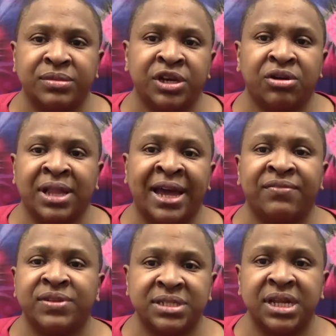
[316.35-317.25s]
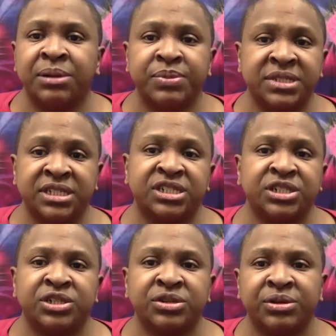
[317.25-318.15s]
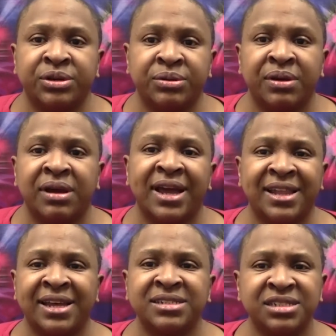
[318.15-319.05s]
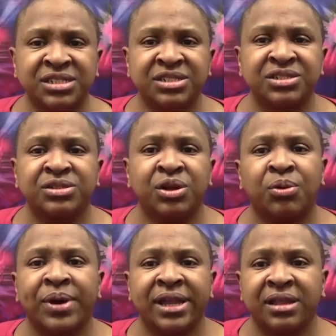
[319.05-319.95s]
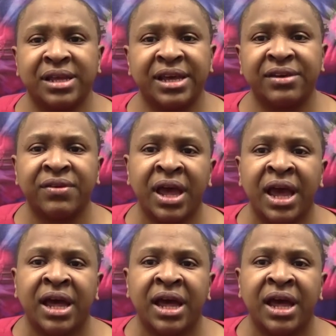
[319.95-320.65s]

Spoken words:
your life is an imposition to you. And that's just no way to live.